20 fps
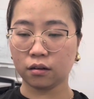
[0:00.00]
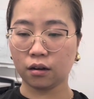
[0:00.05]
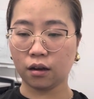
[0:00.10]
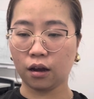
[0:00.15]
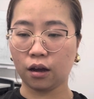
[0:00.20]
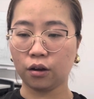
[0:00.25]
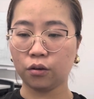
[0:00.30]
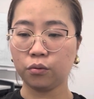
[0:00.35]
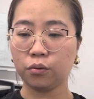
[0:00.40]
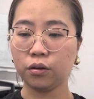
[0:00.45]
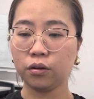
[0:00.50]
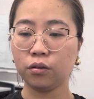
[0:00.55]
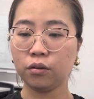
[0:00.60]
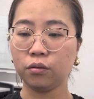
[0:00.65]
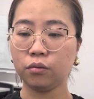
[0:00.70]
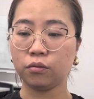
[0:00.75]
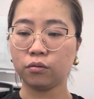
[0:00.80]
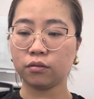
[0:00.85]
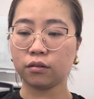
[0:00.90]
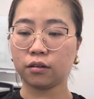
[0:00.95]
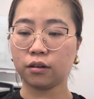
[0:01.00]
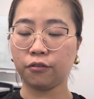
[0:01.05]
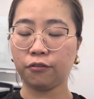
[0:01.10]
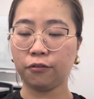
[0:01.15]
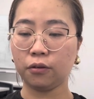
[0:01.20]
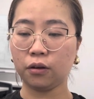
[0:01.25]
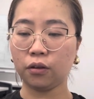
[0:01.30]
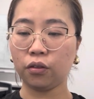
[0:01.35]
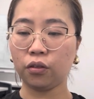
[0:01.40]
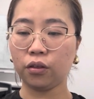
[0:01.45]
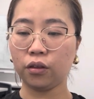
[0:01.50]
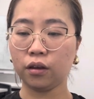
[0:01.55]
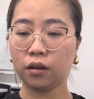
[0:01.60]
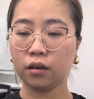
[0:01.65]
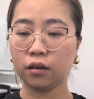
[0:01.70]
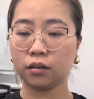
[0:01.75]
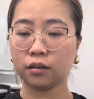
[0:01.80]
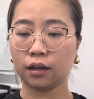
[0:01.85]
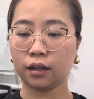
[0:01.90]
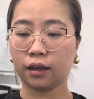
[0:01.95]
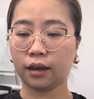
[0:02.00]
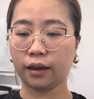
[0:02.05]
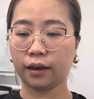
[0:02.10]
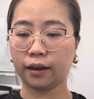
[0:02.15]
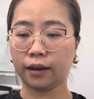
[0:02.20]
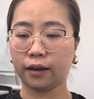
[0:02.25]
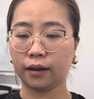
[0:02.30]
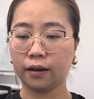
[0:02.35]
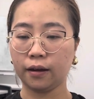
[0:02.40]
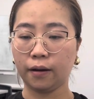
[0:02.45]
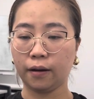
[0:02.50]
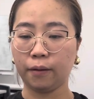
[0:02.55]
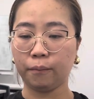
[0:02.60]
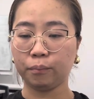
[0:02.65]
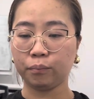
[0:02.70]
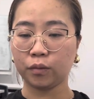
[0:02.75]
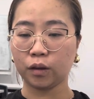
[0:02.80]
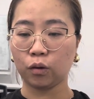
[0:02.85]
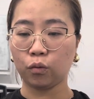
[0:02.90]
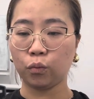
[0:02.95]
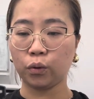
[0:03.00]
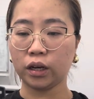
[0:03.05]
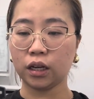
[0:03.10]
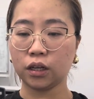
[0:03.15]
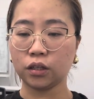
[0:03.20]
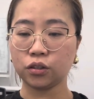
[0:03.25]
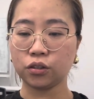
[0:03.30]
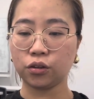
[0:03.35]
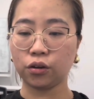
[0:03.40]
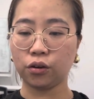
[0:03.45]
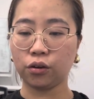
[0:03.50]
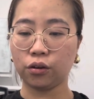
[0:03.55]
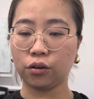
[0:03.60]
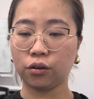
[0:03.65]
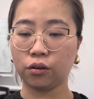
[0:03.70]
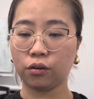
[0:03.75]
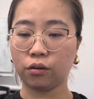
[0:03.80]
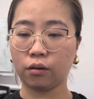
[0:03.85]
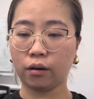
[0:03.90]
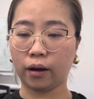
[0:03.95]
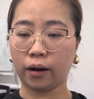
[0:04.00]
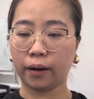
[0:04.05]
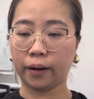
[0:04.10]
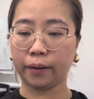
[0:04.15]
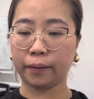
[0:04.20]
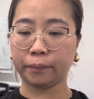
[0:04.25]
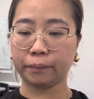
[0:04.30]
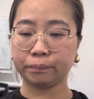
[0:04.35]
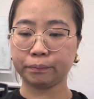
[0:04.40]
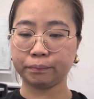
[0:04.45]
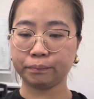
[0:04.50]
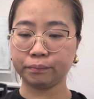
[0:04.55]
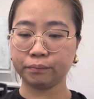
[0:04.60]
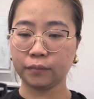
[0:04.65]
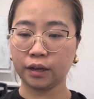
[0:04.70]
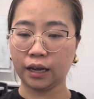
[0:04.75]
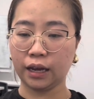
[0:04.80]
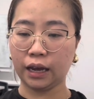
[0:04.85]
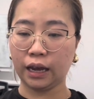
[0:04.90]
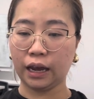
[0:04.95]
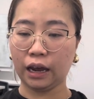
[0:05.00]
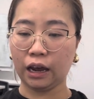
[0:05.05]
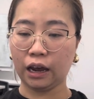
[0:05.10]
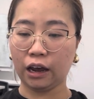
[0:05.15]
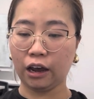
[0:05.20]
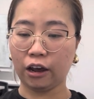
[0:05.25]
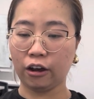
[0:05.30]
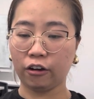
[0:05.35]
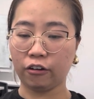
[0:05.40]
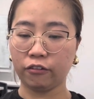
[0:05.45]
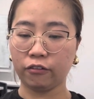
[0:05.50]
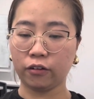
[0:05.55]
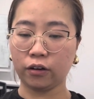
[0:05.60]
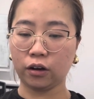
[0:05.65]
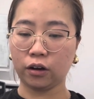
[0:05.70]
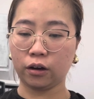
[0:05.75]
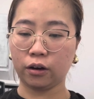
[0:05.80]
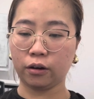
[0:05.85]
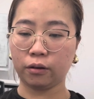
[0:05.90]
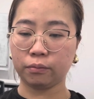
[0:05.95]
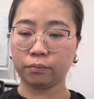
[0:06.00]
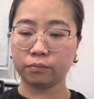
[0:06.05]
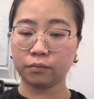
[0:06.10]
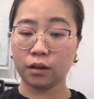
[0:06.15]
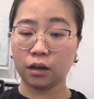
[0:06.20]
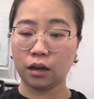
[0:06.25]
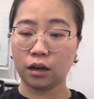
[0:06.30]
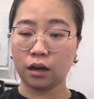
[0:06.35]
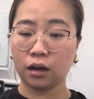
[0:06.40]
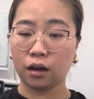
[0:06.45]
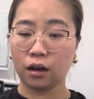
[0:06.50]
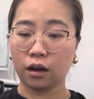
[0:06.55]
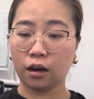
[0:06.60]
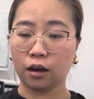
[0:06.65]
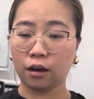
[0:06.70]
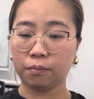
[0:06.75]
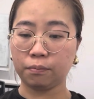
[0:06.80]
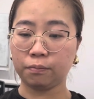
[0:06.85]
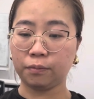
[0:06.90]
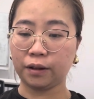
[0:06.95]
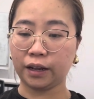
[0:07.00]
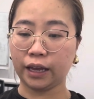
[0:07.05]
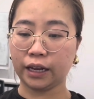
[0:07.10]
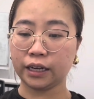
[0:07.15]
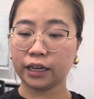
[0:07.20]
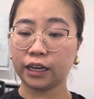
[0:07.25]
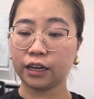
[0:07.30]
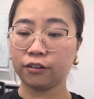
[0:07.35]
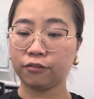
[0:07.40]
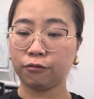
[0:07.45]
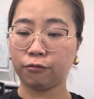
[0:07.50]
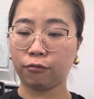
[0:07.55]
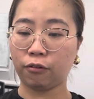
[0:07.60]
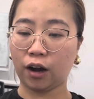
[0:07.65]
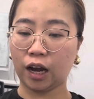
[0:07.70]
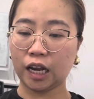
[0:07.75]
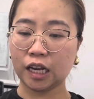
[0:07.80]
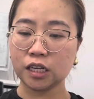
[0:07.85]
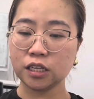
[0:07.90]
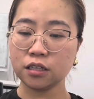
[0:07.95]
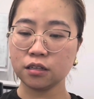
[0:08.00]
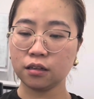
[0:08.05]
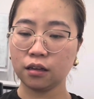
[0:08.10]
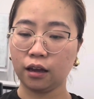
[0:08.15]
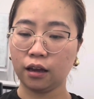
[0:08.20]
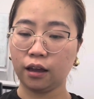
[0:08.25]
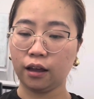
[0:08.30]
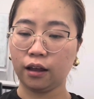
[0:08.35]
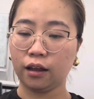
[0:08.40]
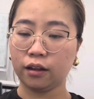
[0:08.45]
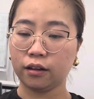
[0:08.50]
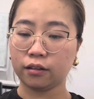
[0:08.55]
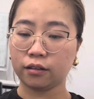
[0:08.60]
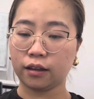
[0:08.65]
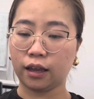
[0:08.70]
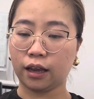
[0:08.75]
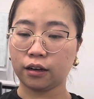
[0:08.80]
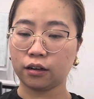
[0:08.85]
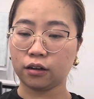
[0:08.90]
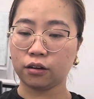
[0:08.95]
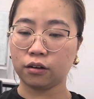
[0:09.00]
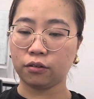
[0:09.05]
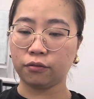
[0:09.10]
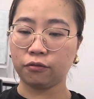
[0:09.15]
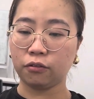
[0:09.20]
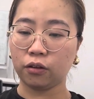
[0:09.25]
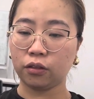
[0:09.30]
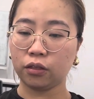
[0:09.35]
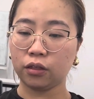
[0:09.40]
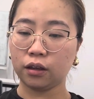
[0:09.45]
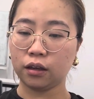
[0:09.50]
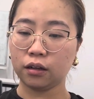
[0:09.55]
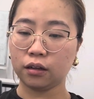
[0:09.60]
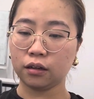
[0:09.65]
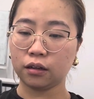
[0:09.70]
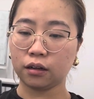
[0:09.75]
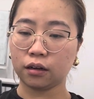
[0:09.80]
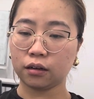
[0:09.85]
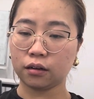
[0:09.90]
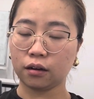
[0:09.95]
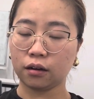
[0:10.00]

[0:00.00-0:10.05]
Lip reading: I will the first thing like we need to have a planning phrase that the first thing